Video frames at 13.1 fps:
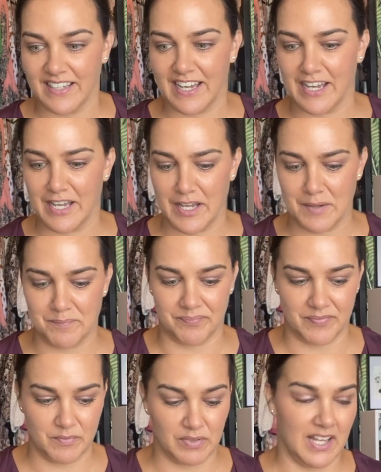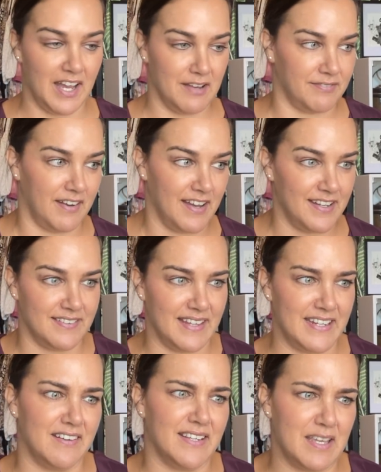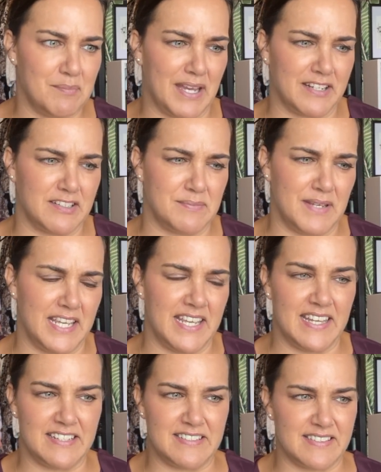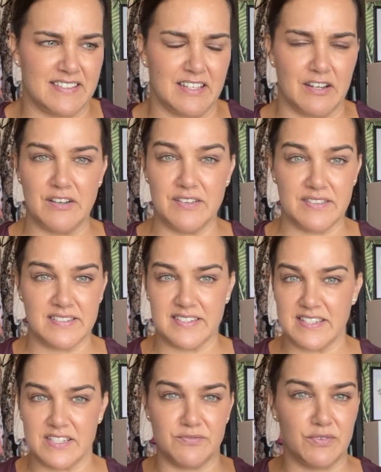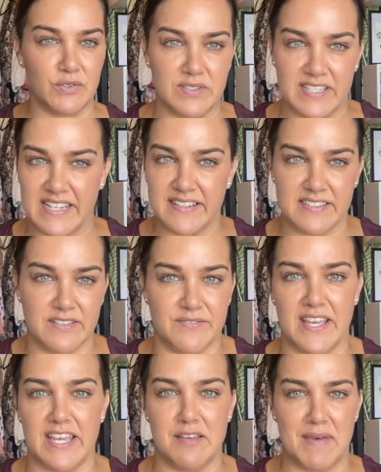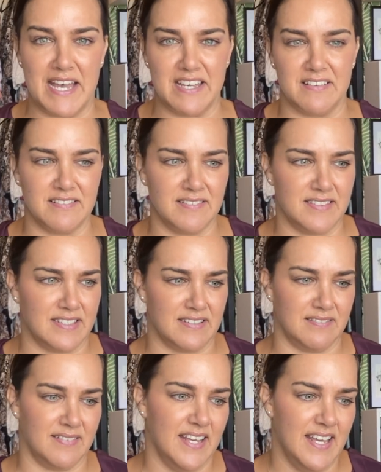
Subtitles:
Well, I find they don't get back to me. It just goes into this vortex of emails, and